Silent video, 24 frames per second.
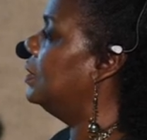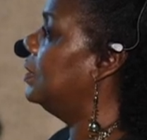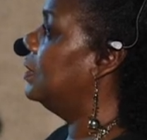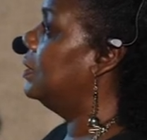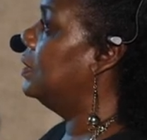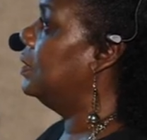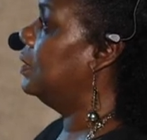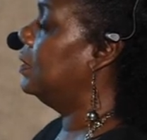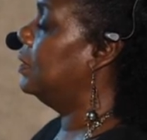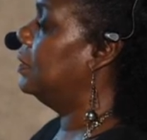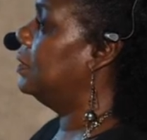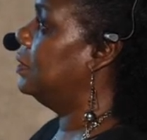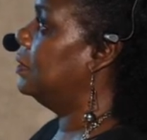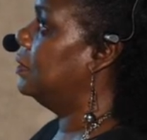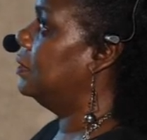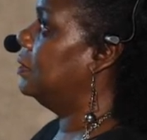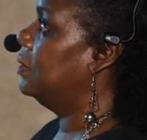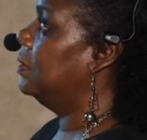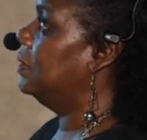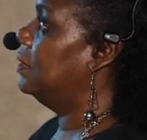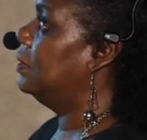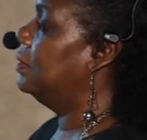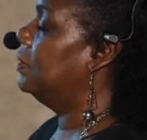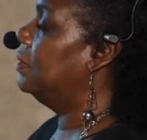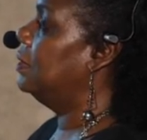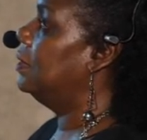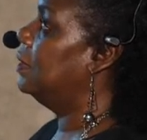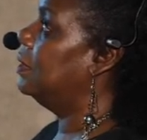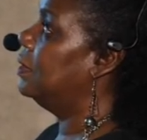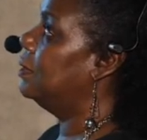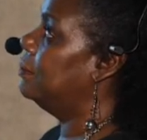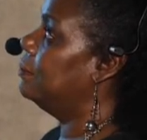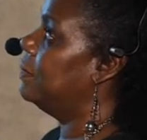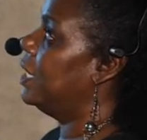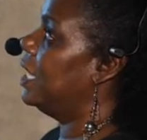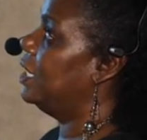the
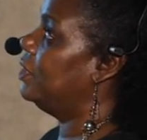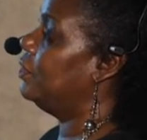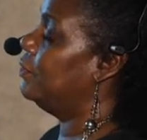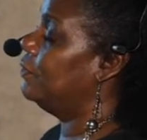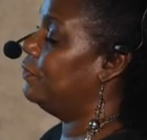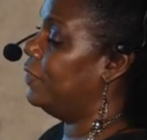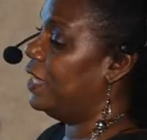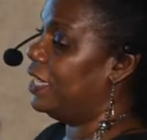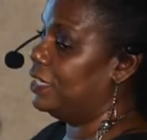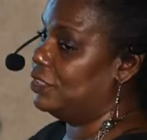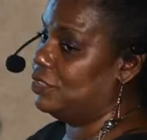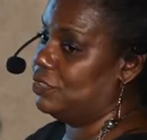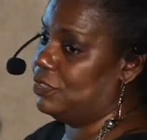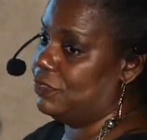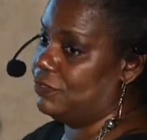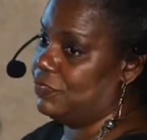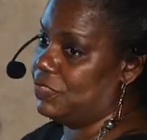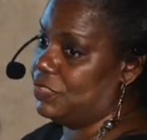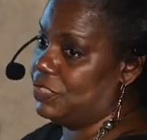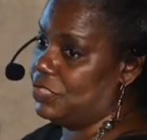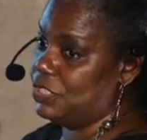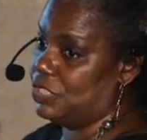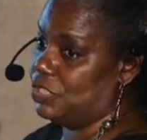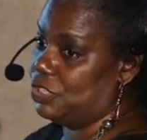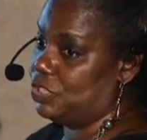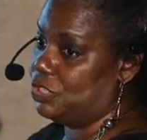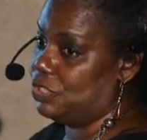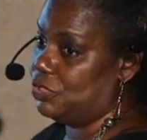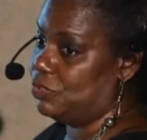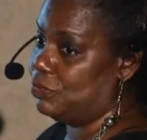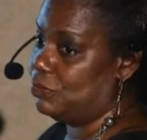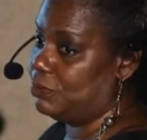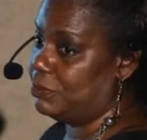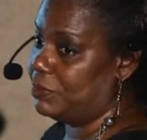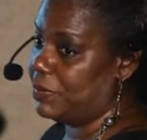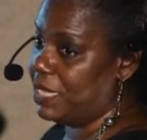the manufacture of the
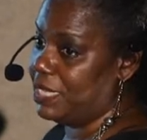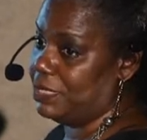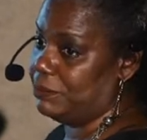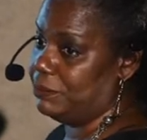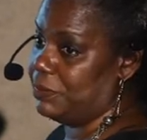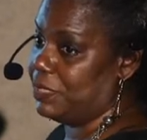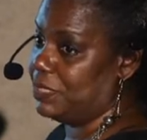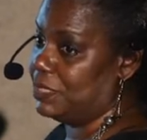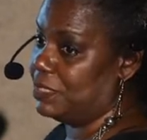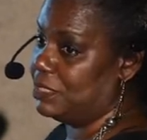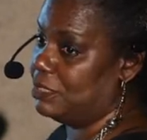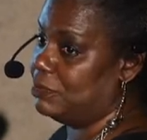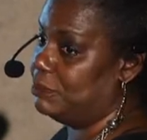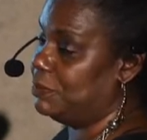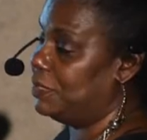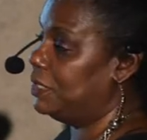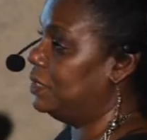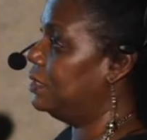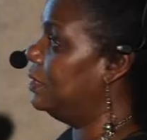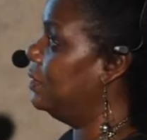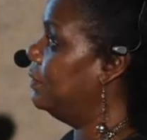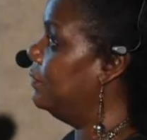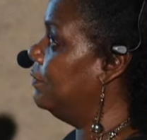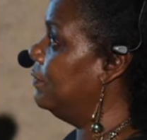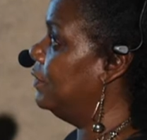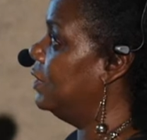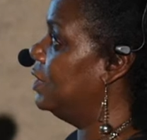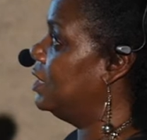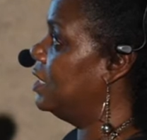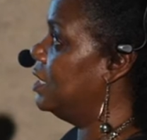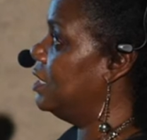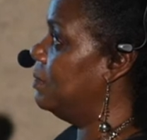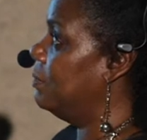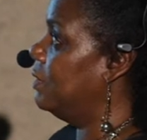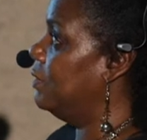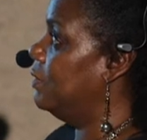tissue might be a little bit different.
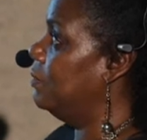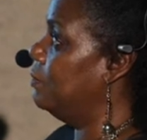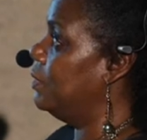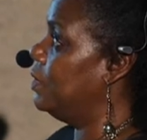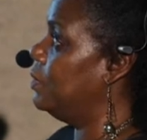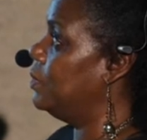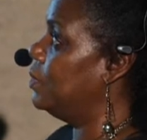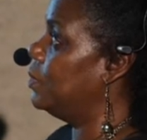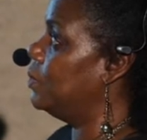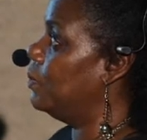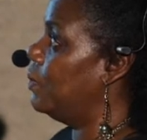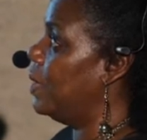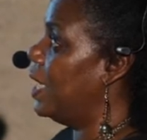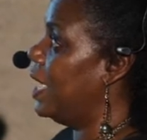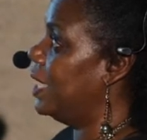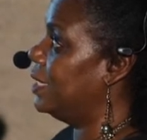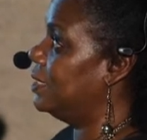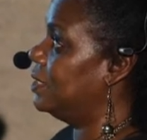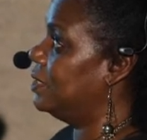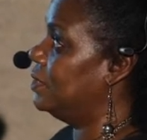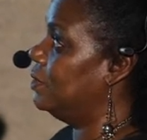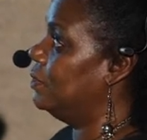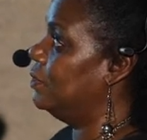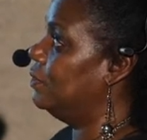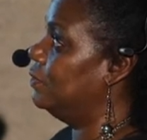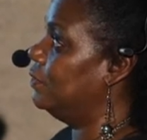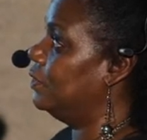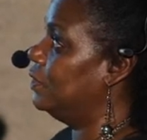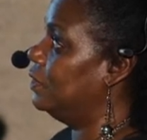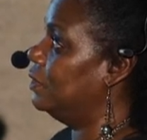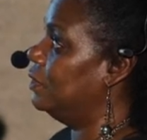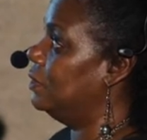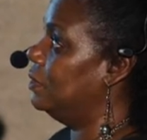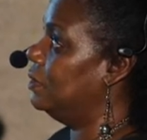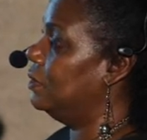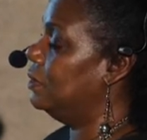Some of them use wax
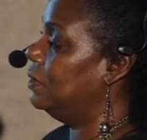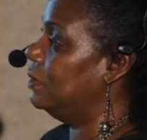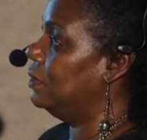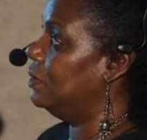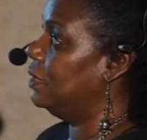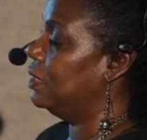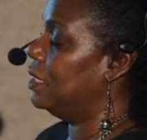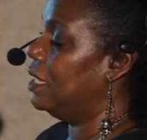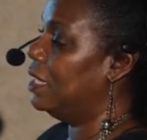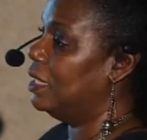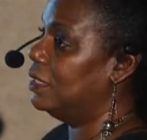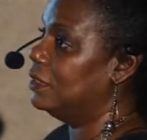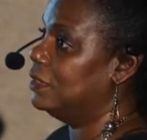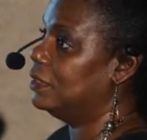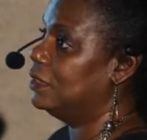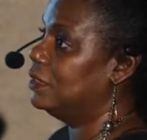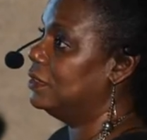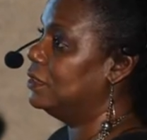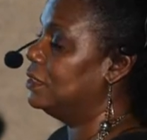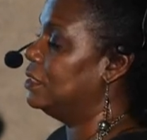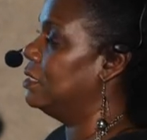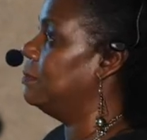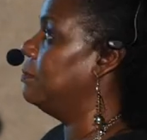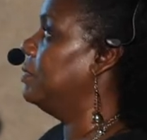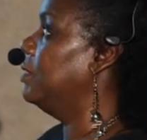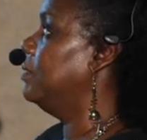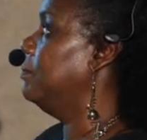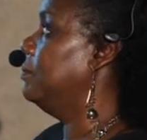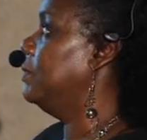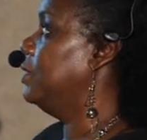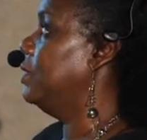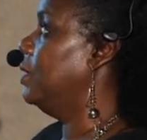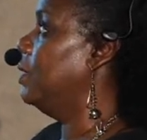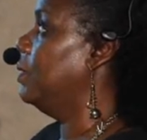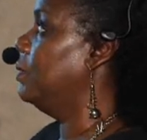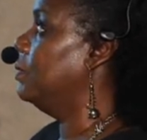over the color, some of them
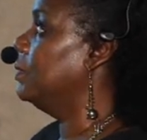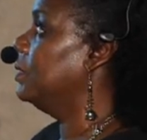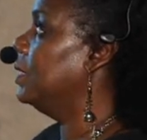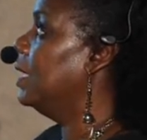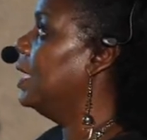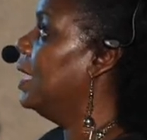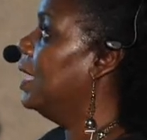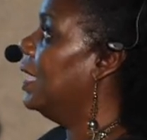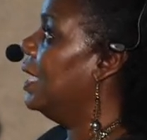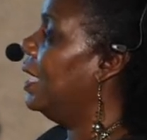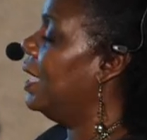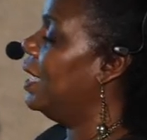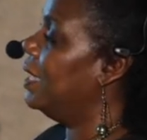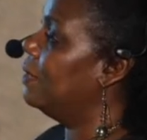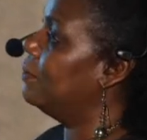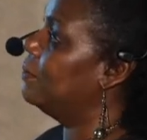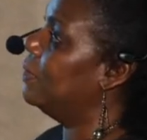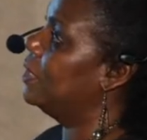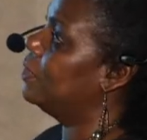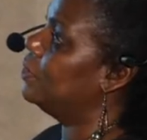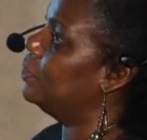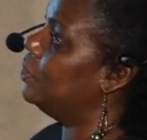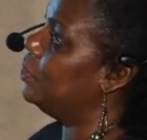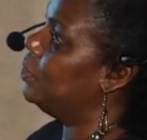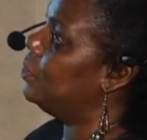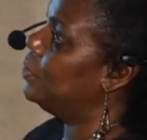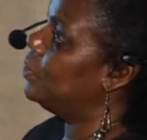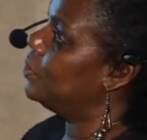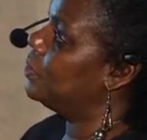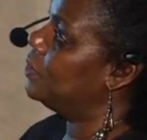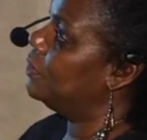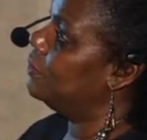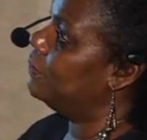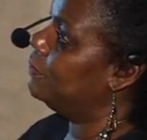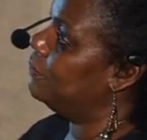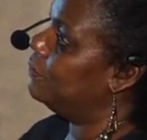don't. And whether you use
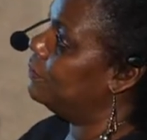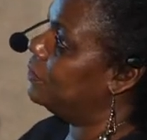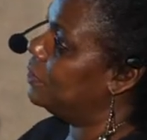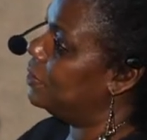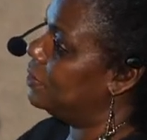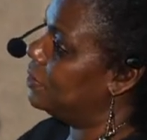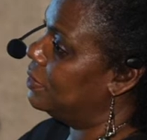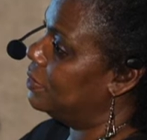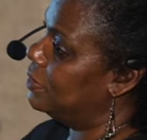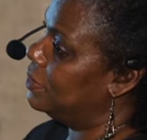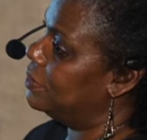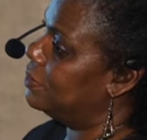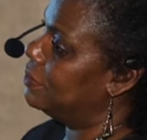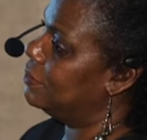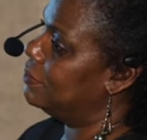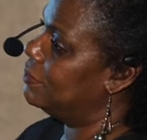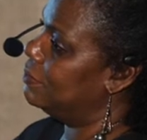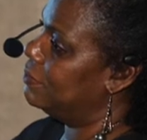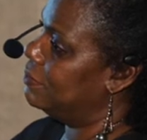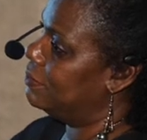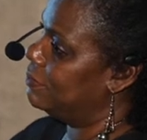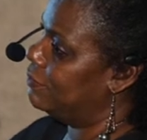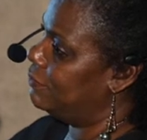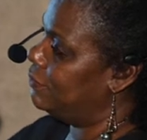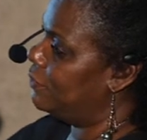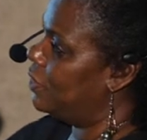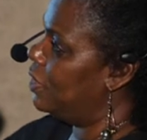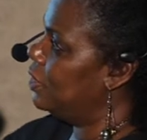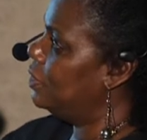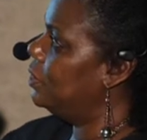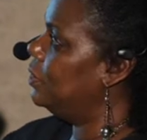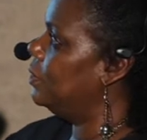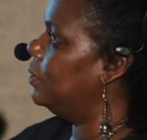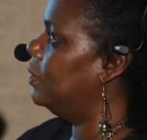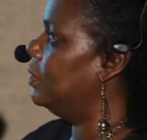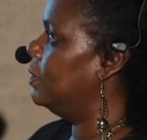the, the
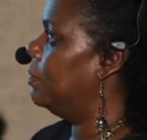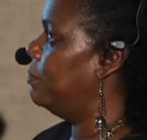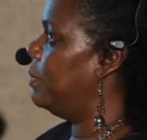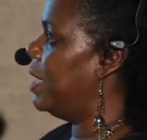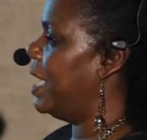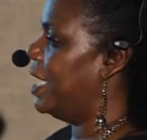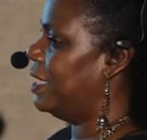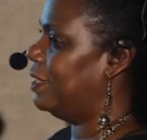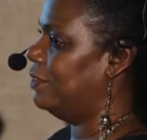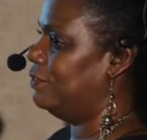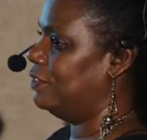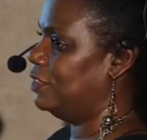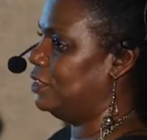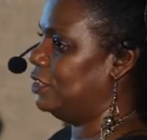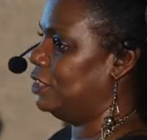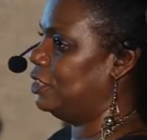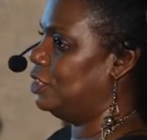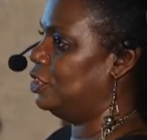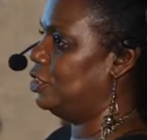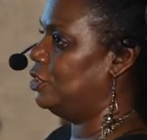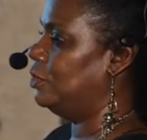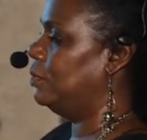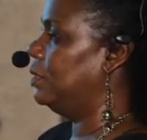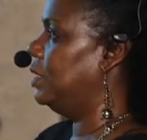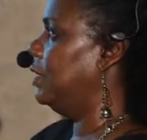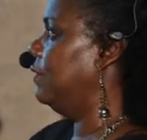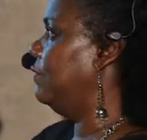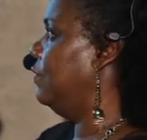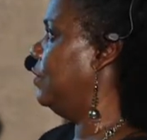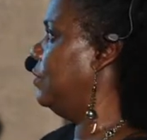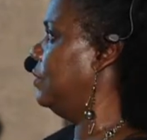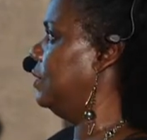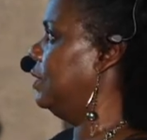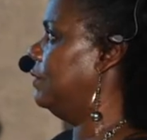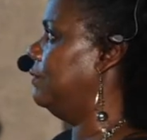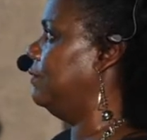front or the back of the tissue give
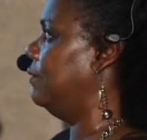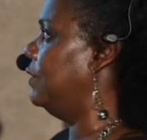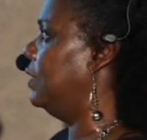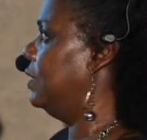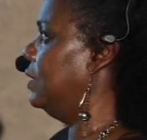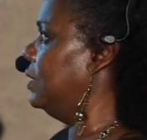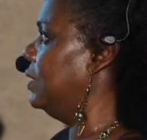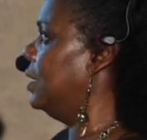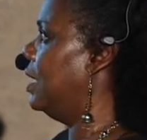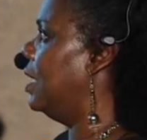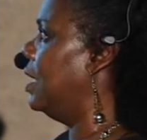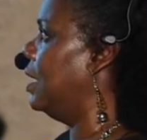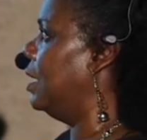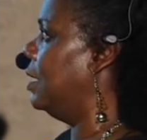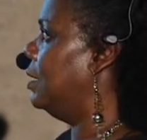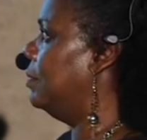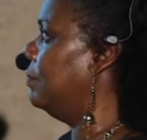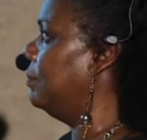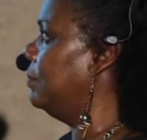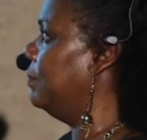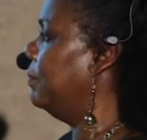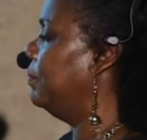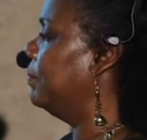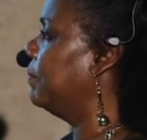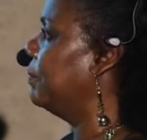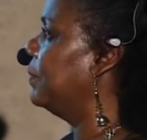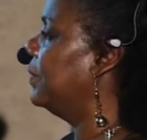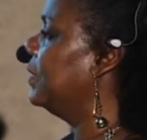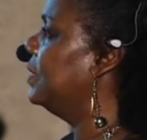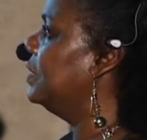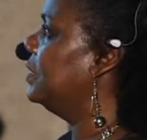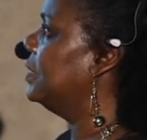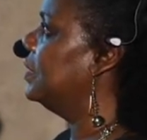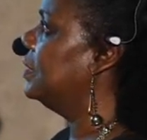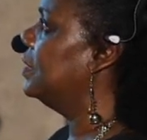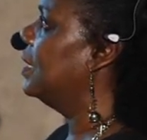you different, um,
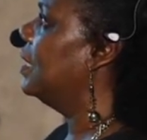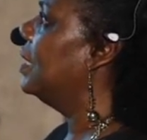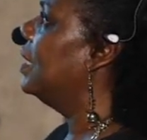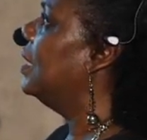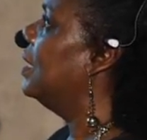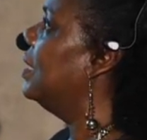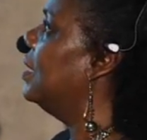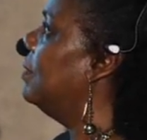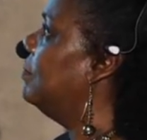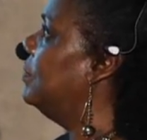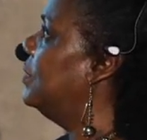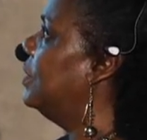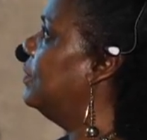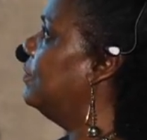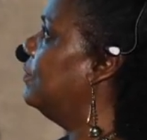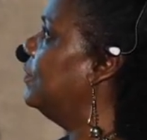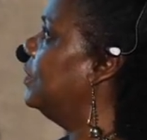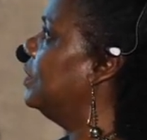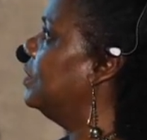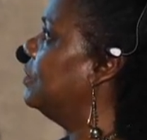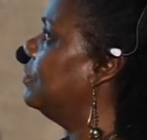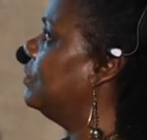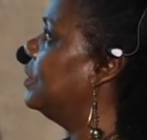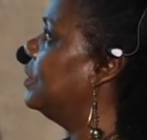different